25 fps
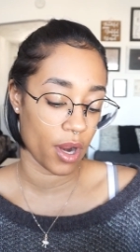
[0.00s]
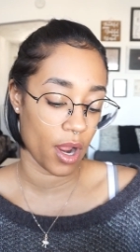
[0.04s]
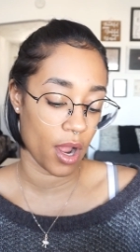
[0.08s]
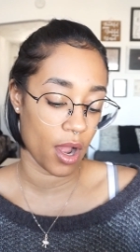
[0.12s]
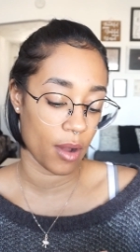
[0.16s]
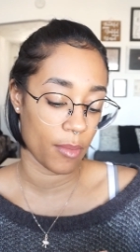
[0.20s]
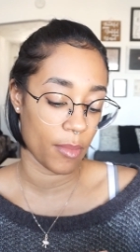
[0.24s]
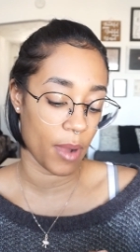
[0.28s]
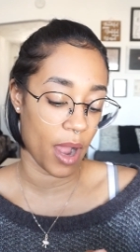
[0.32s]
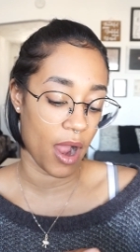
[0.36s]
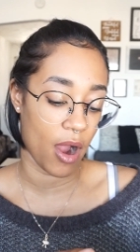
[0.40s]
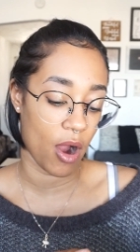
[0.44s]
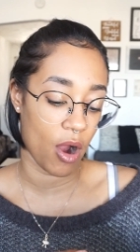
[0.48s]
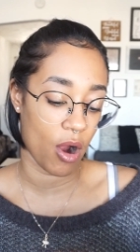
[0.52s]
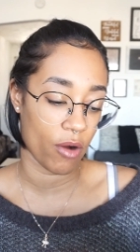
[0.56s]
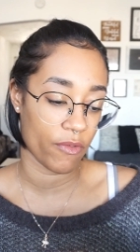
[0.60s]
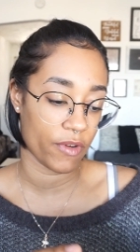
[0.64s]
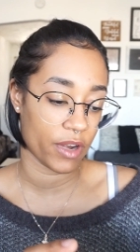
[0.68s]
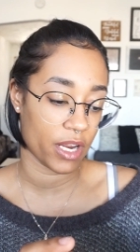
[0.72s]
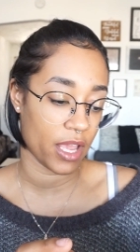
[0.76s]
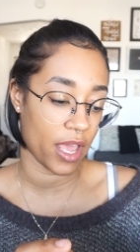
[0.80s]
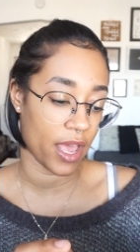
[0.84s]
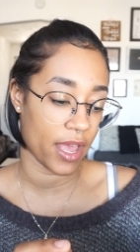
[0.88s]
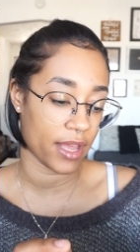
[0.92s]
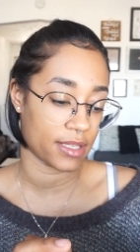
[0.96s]
Um, I
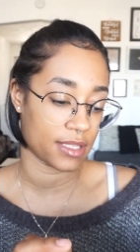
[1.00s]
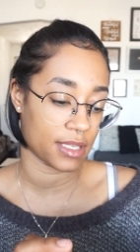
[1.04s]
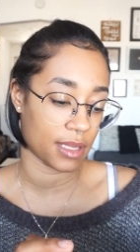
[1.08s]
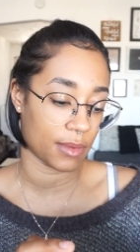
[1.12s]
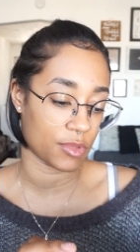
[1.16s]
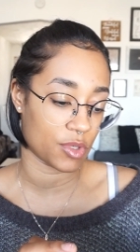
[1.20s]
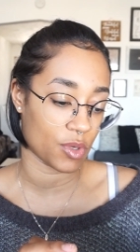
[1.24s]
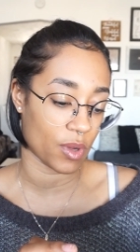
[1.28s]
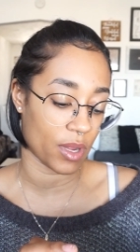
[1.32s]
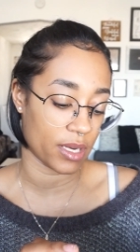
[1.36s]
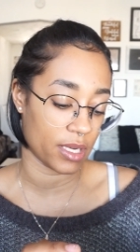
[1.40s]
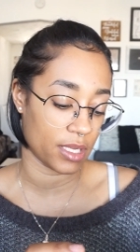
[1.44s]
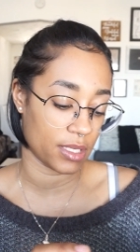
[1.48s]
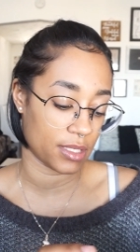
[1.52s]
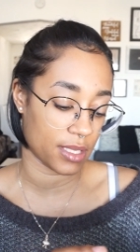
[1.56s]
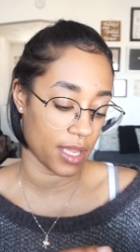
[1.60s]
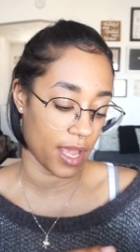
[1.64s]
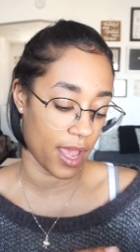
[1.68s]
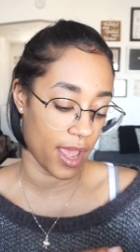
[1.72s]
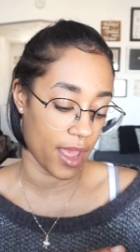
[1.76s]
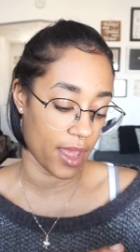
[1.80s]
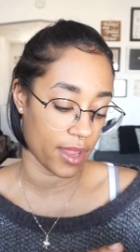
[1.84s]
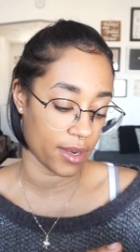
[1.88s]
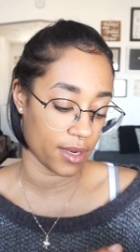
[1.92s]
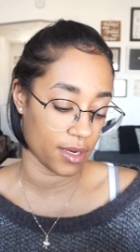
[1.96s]
already had some, so I need to
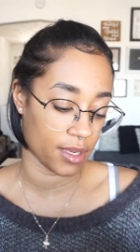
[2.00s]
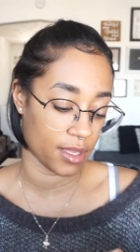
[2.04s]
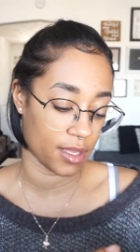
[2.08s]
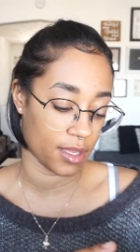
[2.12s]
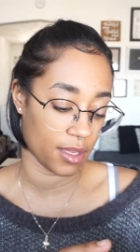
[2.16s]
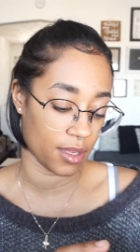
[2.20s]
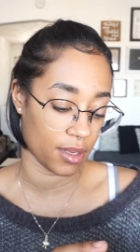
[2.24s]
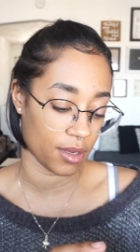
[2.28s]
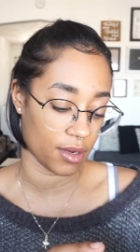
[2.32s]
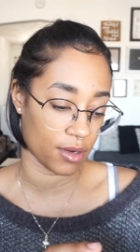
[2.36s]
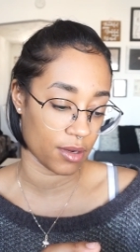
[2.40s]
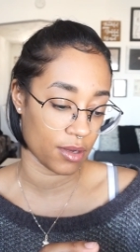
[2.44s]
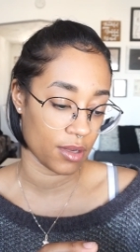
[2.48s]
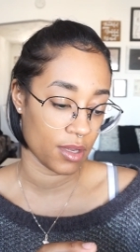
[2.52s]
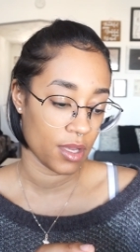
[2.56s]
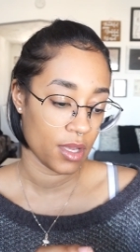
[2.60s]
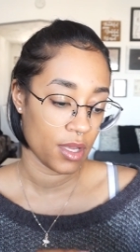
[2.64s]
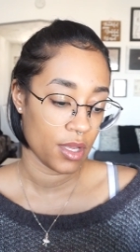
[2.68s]
add it here.